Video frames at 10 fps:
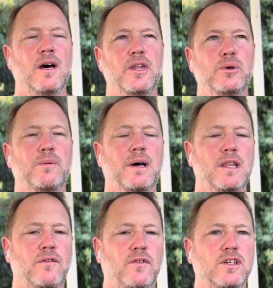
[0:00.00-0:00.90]
through about
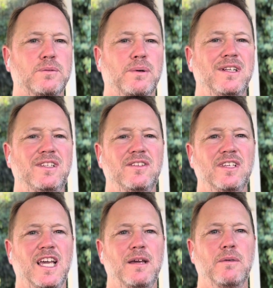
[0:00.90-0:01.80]
the first
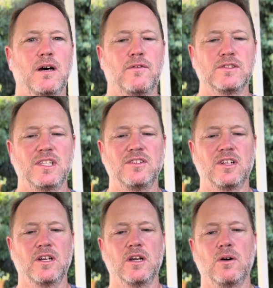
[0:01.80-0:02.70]
preseason game of a
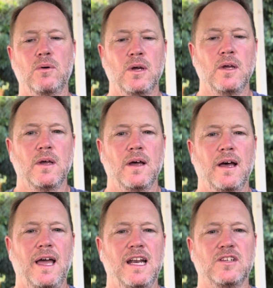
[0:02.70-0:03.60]
season ago.
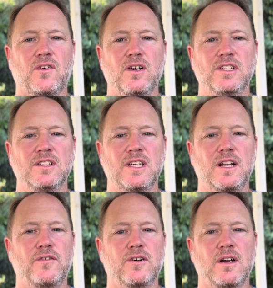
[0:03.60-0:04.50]
And as far as his
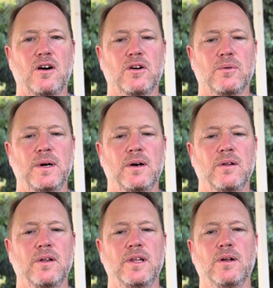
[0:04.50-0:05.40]
NFL career,
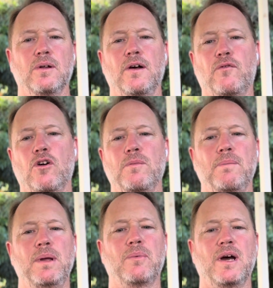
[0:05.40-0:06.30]
Lalil, a former
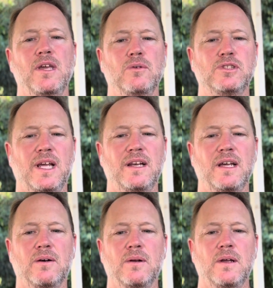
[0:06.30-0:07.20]
BYU
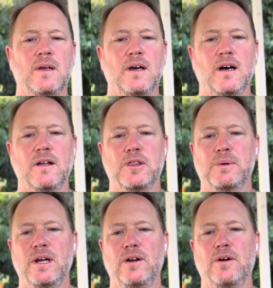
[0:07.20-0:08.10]
standout,
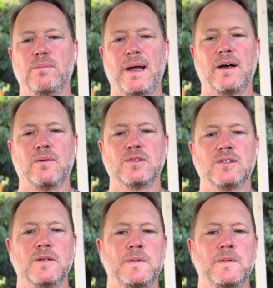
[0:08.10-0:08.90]
300 pounds,